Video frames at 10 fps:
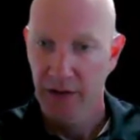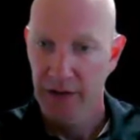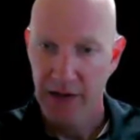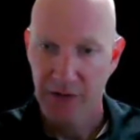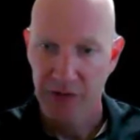
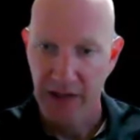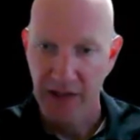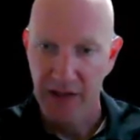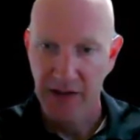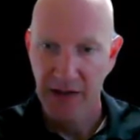Counties like
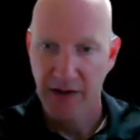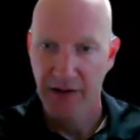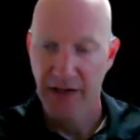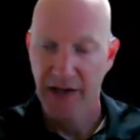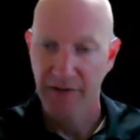King
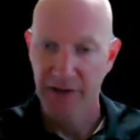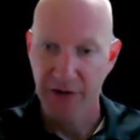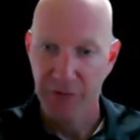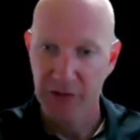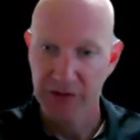County have a
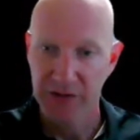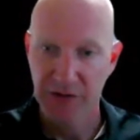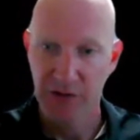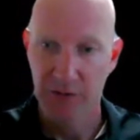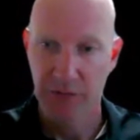different
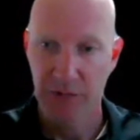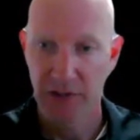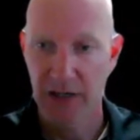system,